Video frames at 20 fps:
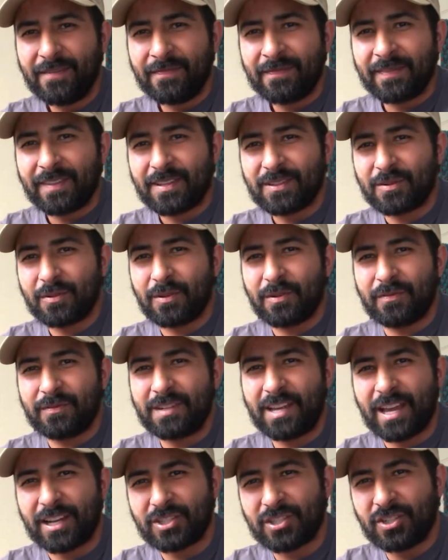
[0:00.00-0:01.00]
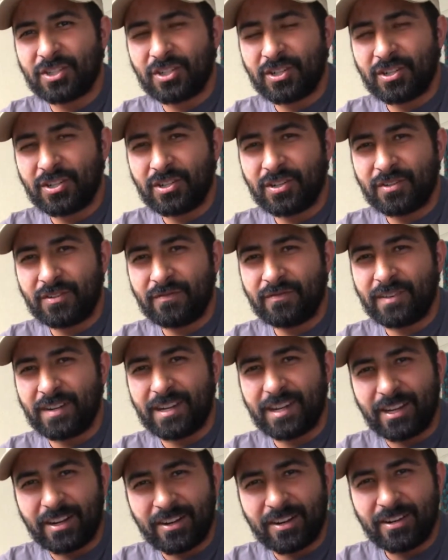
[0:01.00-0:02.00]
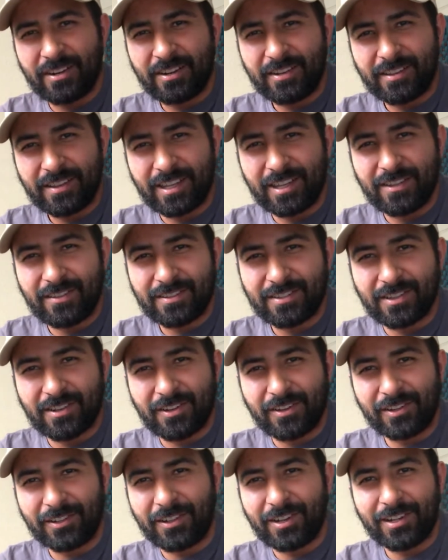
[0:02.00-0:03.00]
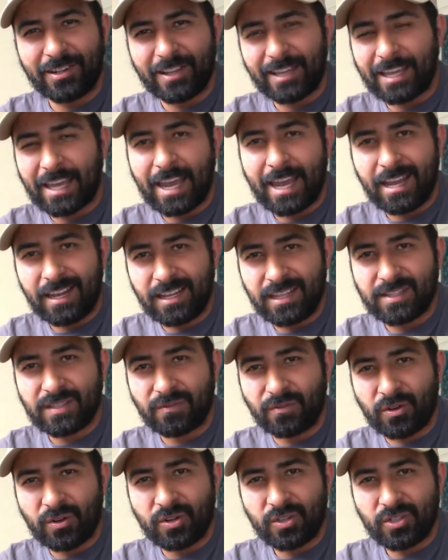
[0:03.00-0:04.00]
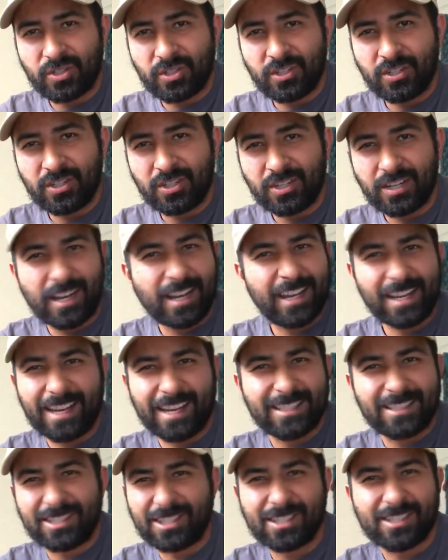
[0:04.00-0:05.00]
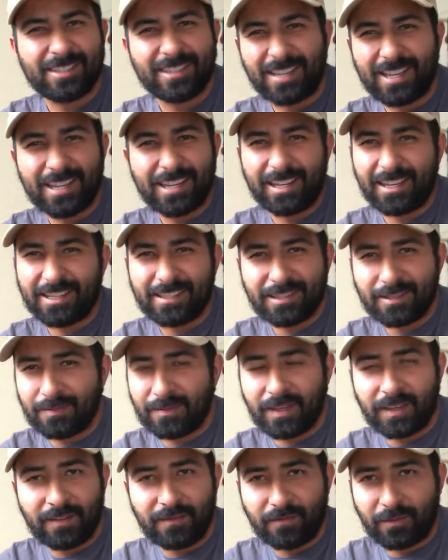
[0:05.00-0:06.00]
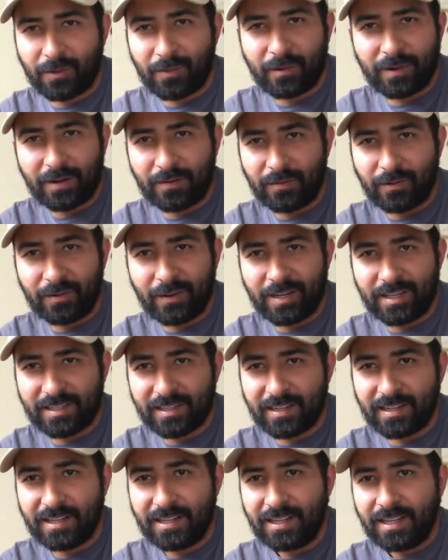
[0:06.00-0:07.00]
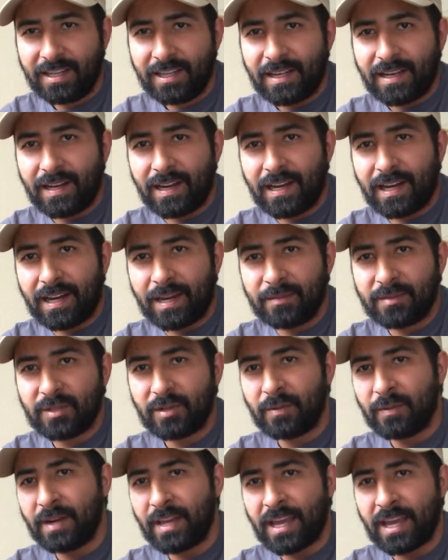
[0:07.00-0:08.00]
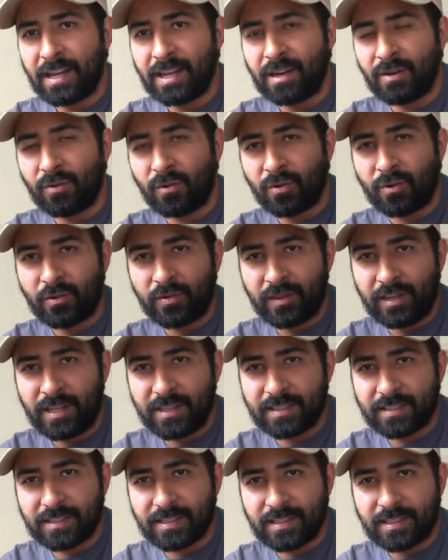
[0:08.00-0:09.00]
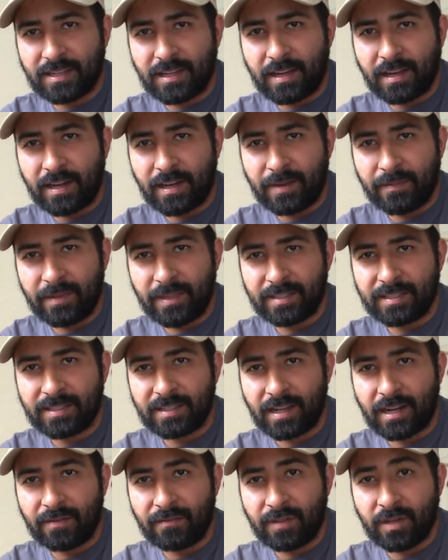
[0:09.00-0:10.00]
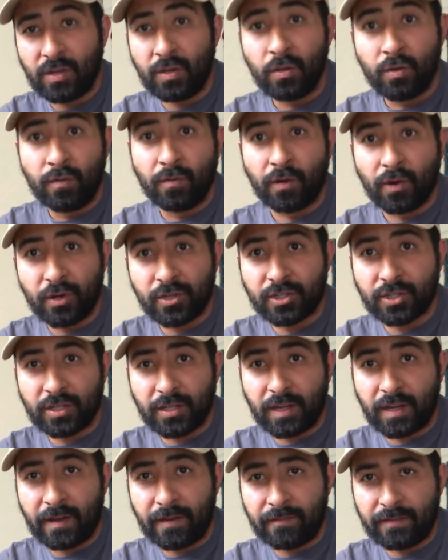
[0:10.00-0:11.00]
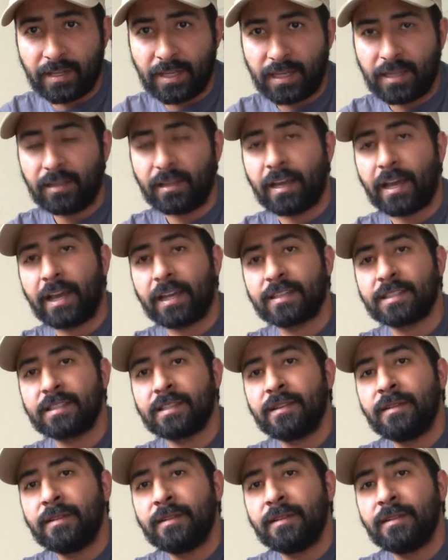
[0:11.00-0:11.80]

sort of textured veneer that you saw in a lot of like 80s furniture. It's just hideous to me for whatever reason. So I went ahead and ordered these instead of the new version of the ELACs.